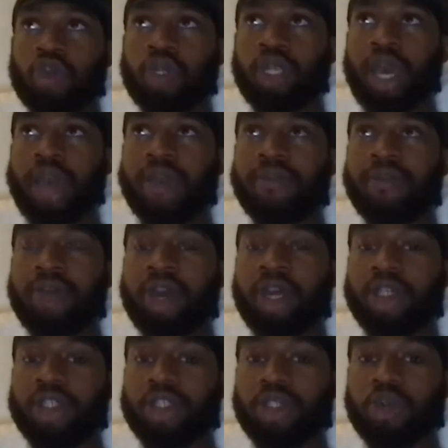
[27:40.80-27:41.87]

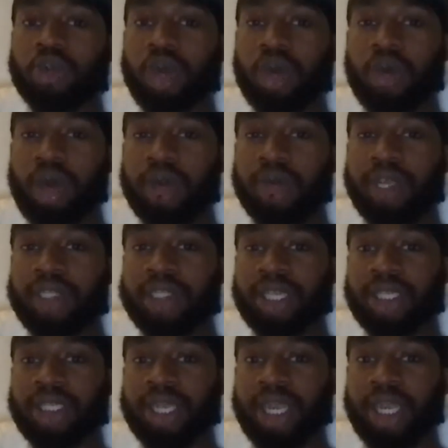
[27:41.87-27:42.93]
diverse as well. I've
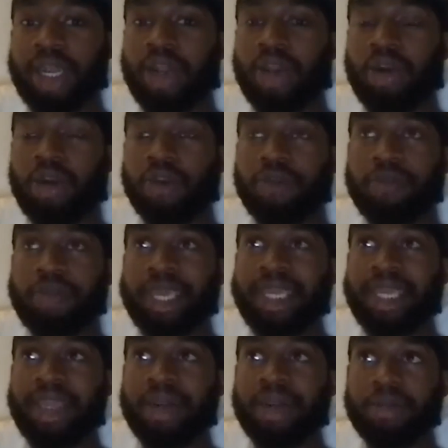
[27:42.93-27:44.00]
existed in a lot of
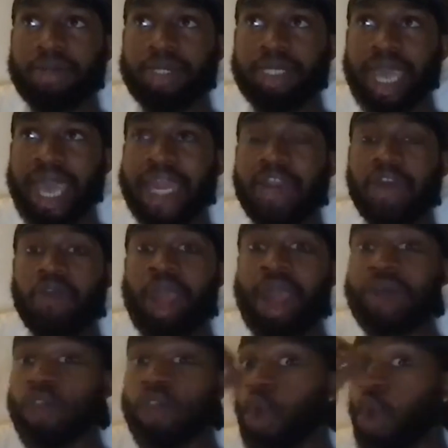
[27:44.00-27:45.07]
mediums and
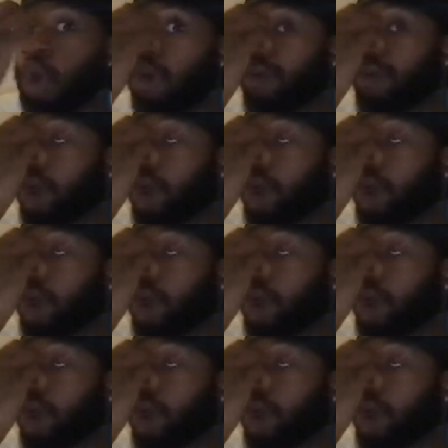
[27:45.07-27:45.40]
around a lot of